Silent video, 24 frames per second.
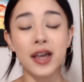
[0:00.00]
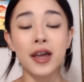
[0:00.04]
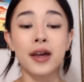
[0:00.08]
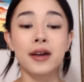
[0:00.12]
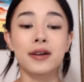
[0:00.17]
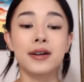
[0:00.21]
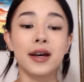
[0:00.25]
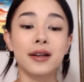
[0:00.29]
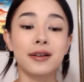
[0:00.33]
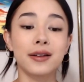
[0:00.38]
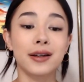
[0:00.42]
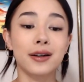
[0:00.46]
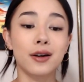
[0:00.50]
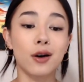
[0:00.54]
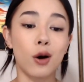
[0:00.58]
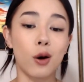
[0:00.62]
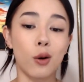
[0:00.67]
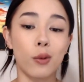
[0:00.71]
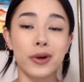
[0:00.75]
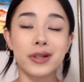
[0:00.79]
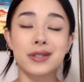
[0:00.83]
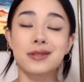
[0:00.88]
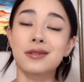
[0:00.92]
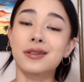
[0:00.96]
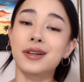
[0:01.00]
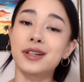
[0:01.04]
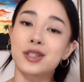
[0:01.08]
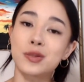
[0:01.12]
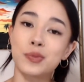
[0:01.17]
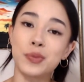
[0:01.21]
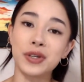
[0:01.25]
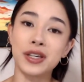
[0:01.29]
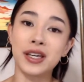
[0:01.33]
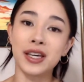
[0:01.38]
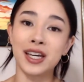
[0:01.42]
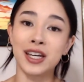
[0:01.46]
Now, like always, let's
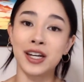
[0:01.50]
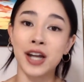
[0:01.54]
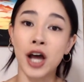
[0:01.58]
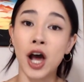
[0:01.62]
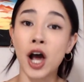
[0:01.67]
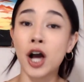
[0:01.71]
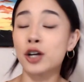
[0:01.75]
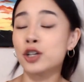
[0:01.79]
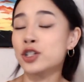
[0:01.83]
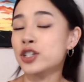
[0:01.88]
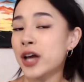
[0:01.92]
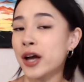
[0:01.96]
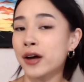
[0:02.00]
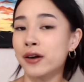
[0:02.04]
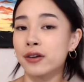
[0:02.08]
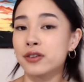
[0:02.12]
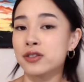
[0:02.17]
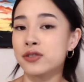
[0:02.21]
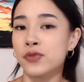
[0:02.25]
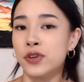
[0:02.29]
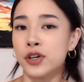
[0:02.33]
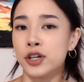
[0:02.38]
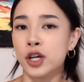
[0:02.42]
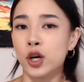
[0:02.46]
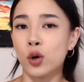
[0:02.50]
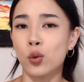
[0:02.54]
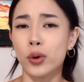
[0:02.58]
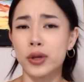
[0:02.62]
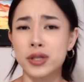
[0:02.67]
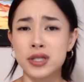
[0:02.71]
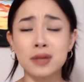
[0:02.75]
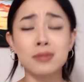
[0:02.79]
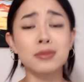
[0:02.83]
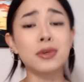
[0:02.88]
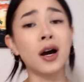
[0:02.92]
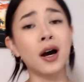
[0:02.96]
begin our shoutouts video with
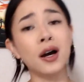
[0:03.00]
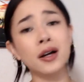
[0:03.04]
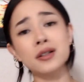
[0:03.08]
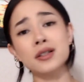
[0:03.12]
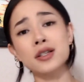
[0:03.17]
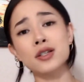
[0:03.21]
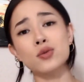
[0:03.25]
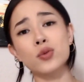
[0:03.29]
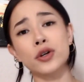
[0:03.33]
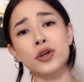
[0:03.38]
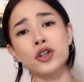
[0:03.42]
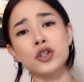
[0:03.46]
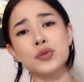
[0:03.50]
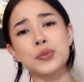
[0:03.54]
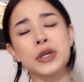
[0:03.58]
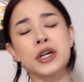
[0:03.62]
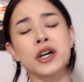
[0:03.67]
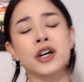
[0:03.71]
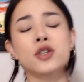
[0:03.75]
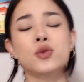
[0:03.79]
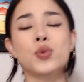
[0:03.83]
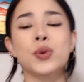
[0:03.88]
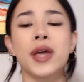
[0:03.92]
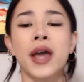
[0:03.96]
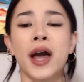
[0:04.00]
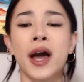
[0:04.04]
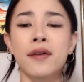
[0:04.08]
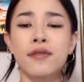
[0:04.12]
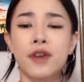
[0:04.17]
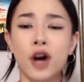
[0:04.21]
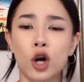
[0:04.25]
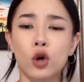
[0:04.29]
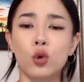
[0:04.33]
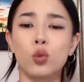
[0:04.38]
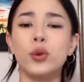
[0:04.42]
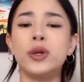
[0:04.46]
some contest winners because we have
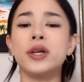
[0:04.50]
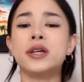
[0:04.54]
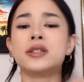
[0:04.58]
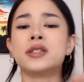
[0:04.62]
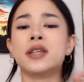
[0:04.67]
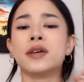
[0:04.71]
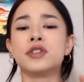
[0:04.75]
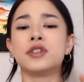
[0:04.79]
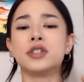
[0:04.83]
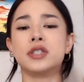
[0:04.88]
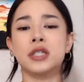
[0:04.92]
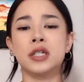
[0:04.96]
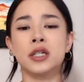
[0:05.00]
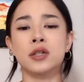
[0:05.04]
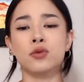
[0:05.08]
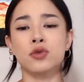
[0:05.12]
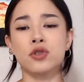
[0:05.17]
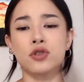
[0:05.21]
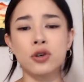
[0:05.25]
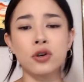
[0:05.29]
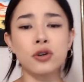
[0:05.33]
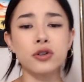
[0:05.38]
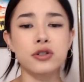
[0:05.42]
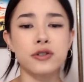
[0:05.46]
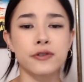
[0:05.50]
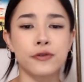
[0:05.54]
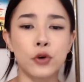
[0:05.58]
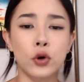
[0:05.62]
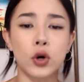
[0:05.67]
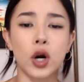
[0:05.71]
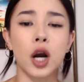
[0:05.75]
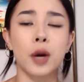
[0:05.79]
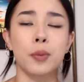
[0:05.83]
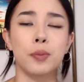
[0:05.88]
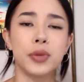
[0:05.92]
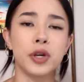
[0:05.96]
our week seventeen results for
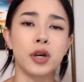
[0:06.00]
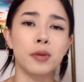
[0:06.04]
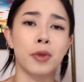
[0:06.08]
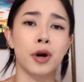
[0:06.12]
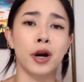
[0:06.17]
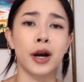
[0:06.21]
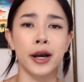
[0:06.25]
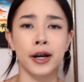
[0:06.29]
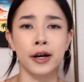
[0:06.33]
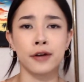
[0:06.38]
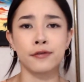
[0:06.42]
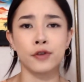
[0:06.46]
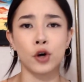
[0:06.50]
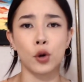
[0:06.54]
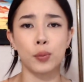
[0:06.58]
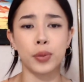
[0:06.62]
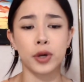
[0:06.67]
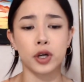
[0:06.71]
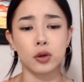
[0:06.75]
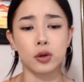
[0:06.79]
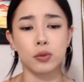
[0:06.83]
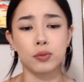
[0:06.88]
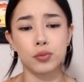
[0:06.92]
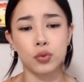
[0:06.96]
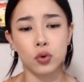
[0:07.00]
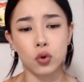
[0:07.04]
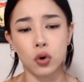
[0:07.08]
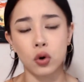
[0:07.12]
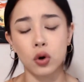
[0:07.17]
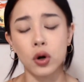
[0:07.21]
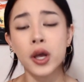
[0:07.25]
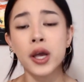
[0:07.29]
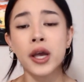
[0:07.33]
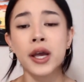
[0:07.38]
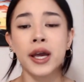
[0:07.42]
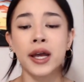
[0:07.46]
our B M R N F L Pick'em Pool,
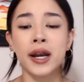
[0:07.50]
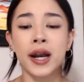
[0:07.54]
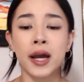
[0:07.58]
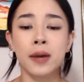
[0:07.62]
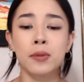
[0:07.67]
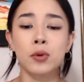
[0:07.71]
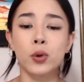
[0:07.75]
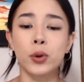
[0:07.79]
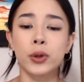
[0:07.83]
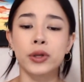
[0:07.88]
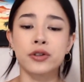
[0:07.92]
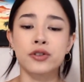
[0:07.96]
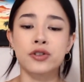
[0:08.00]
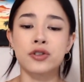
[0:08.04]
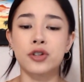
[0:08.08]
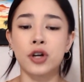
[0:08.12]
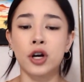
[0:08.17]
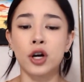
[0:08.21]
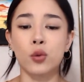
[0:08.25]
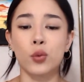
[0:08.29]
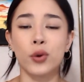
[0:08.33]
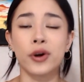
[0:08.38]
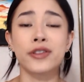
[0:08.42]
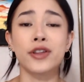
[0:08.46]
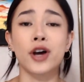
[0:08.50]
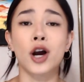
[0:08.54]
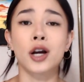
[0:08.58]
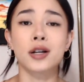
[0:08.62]
and I'm going to start with our